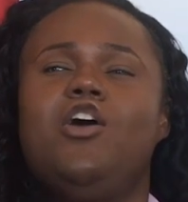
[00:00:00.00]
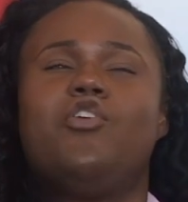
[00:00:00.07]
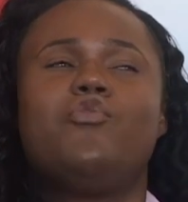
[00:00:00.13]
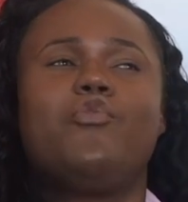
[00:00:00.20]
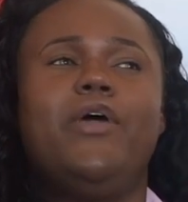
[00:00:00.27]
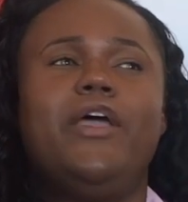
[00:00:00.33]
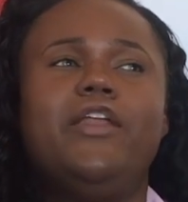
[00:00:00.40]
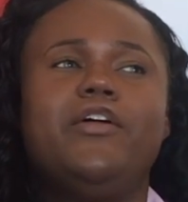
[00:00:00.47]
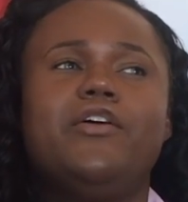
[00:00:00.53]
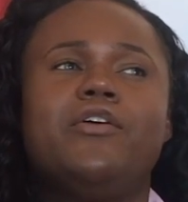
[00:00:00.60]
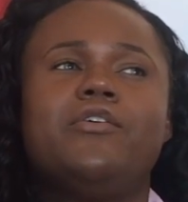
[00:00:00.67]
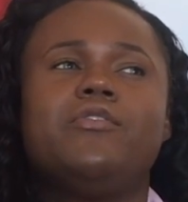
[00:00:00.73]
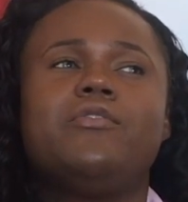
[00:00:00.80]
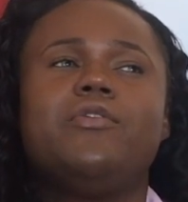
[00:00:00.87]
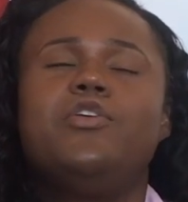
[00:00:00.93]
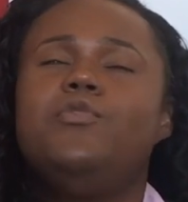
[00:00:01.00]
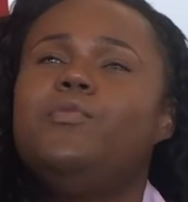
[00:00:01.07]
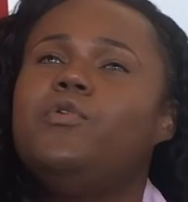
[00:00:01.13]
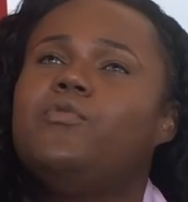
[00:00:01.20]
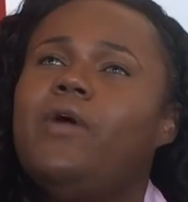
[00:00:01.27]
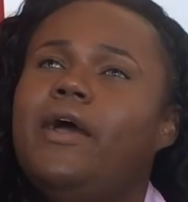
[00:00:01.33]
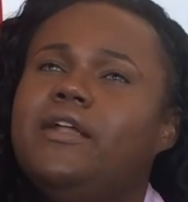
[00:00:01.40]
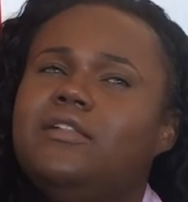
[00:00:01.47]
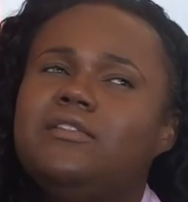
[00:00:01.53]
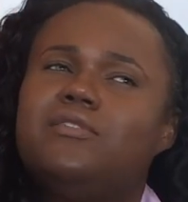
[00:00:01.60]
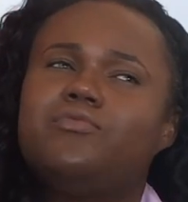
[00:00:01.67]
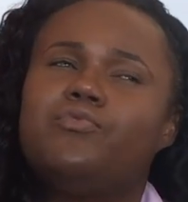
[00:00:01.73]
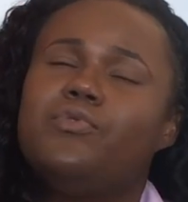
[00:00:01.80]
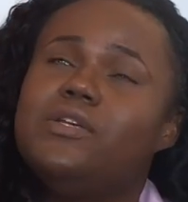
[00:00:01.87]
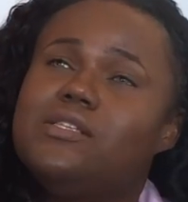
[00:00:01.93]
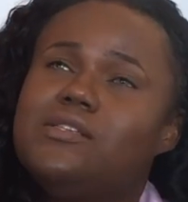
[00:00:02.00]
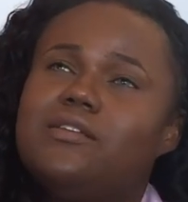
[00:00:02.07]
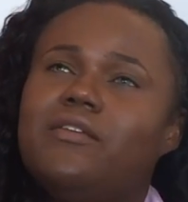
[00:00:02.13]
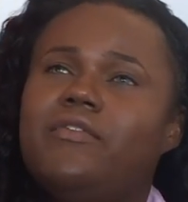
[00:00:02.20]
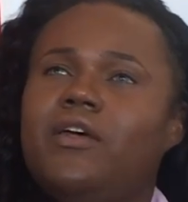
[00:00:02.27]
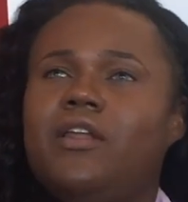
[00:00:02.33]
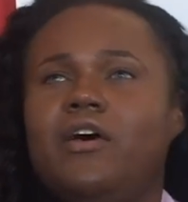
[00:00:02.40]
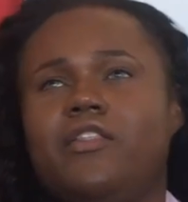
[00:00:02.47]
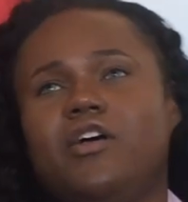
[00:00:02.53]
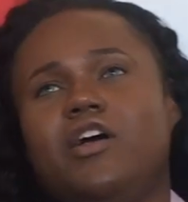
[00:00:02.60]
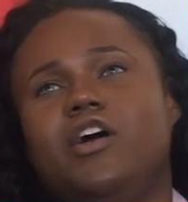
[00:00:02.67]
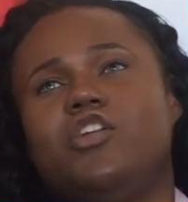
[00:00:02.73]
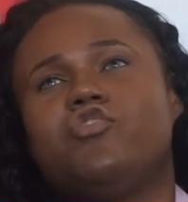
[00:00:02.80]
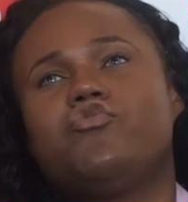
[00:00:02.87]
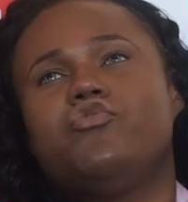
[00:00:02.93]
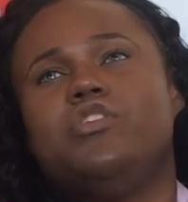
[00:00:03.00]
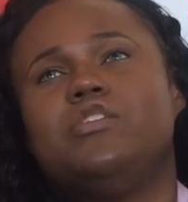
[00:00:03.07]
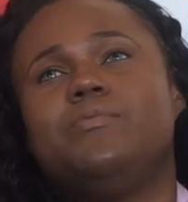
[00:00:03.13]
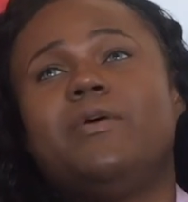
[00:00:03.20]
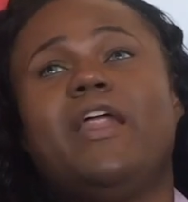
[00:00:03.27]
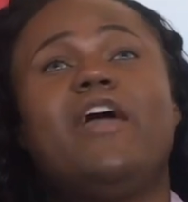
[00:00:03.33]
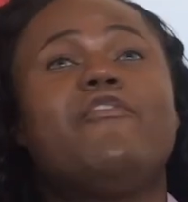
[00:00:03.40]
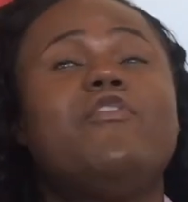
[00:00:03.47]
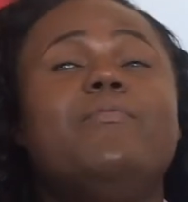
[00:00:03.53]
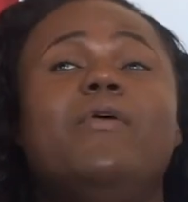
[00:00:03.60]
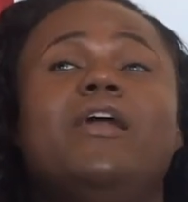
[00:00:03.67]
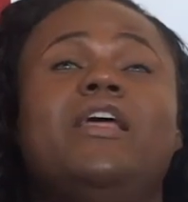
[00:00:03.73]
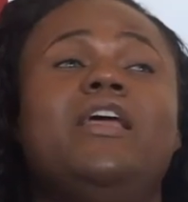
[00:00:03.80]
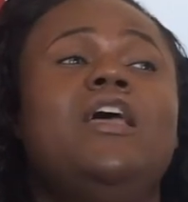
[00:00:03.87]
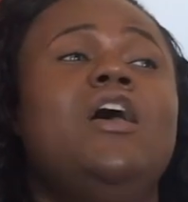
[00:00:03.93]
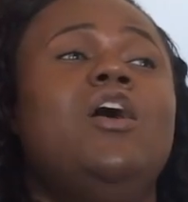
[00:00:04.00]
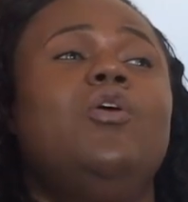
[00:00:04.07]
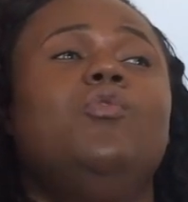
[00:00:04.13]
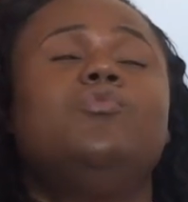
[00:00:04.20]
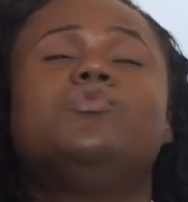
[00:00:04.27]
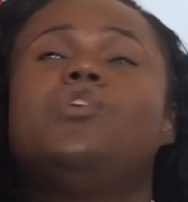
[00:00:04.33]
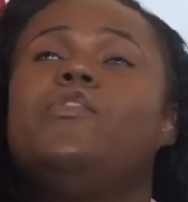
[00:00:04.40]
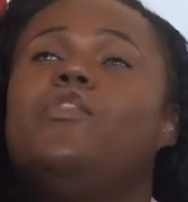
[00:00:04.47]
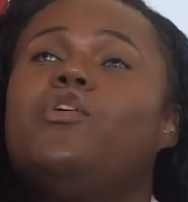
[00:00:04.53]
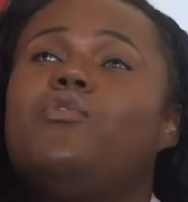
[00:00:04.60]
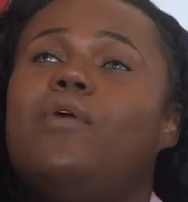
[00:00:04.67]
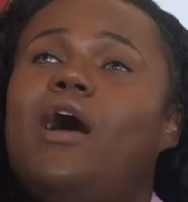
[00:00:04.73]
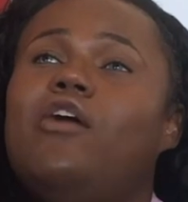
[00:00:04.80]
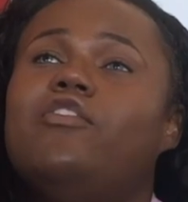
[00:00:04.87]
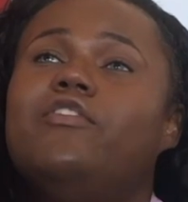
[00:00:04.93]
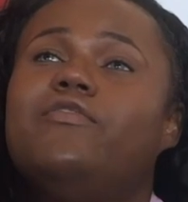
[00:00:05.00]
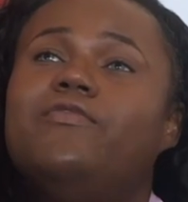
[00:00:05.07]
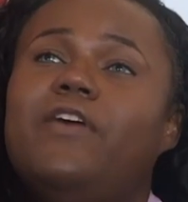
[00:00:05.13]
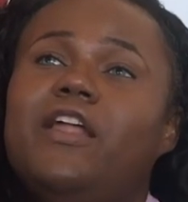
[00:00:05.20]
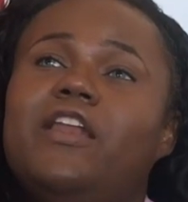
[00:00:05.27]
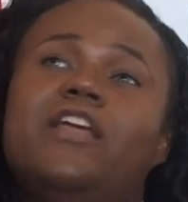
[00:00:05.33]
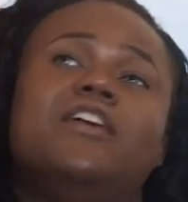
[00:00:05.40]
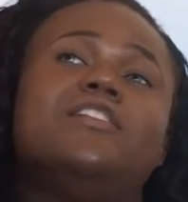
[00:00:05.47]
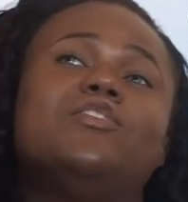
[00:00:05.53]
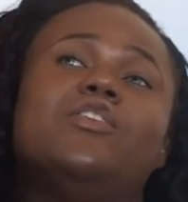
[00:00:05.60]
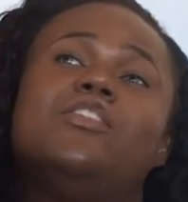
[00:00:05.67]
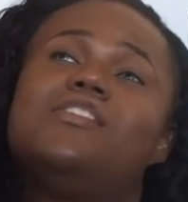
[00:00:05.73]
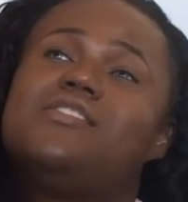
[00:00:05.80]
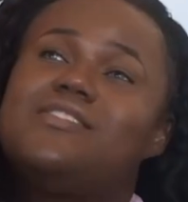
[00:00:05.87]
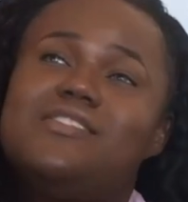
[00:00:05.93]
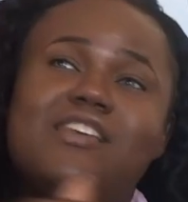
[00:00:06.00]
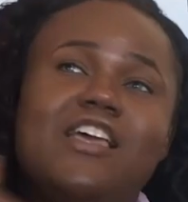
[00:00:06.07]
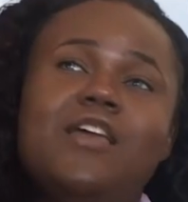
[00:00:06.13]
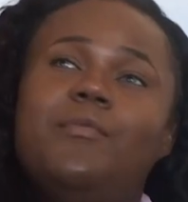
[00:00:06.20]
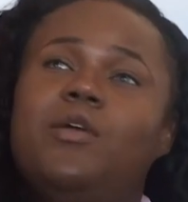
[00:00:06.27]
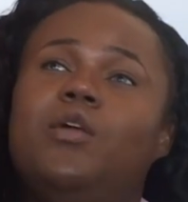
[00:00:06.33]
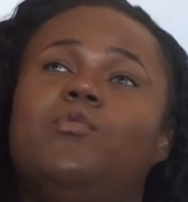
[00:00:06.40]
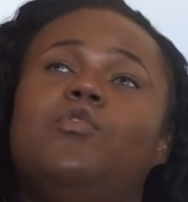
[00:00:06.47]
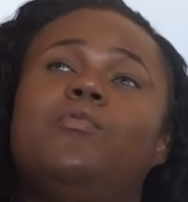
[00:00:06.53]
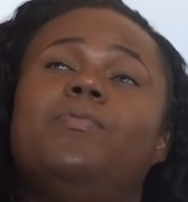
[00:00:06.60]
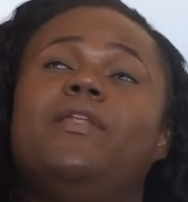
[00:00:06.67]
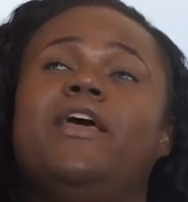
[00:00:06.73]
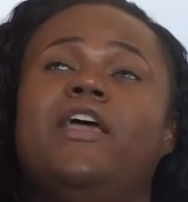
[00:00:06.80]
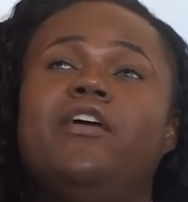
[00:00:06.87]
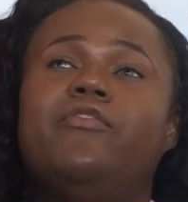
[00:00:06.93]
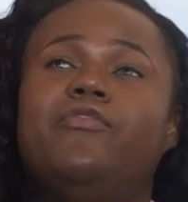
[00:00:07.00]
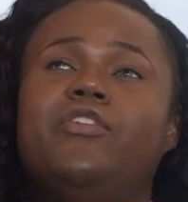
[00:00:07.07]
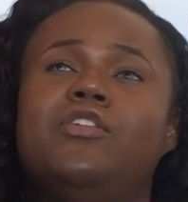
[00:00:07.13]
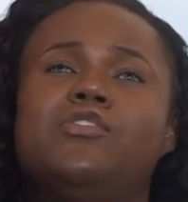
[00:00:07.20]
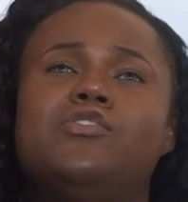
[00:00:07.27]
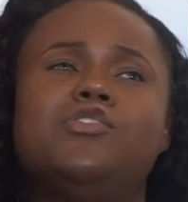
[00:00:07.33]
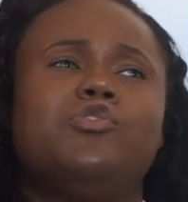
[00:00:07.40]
greater human rights risk than other countries, but everybody who's on the ground defending is on the same equal playing field.